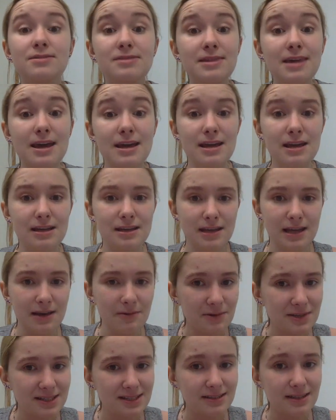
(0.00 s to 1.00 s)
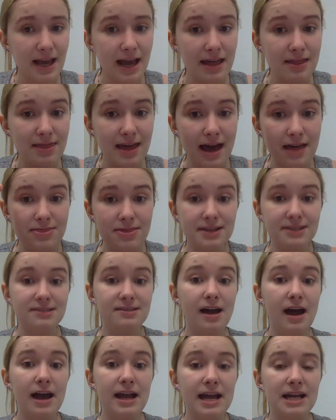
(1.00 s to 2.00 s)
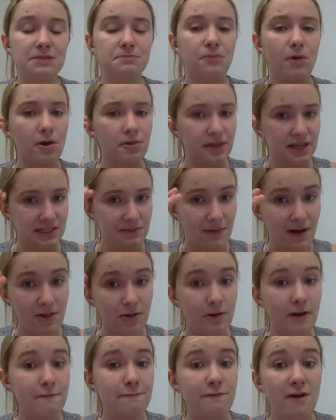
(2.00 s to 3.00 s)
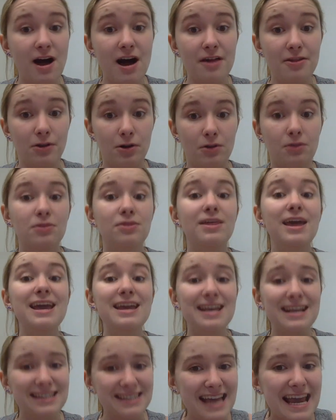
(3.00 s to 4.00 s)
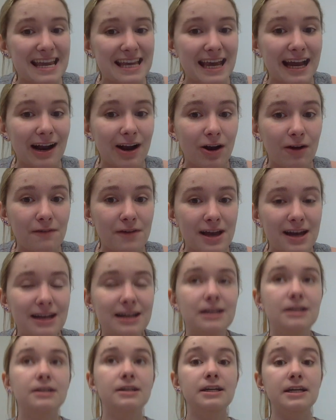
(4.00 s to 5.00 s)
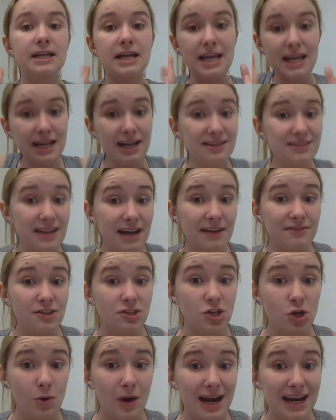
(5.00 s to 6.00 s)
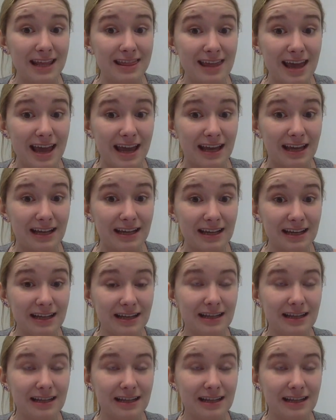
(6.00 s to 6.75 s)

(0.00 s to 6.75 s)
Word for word: that it was said that this guy has both his mother and father. They can take care of it. He doesn't have to do anything.